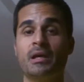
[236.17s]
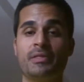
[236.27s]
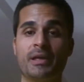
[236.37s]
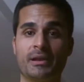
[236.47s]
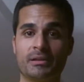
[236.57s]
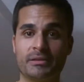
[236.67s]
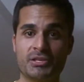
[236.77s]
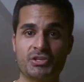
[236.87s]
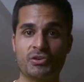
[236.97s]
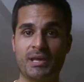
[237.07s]
then at
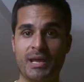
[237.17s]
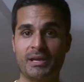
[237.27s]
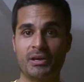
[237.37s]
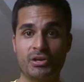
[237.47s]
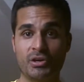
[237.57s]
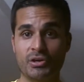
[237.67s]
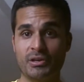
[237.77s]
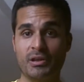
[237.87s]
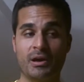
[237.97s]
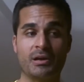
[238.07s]
least you're getting a
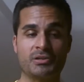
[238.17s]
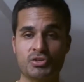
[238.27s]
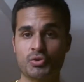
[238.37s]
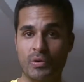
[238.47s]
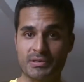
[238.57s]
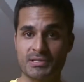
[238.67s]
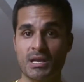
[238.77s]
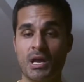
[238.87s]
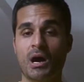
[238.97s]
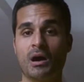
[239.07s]
good uh,
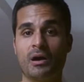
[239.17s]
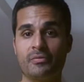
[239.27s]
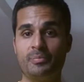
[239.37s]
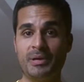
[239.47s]
source of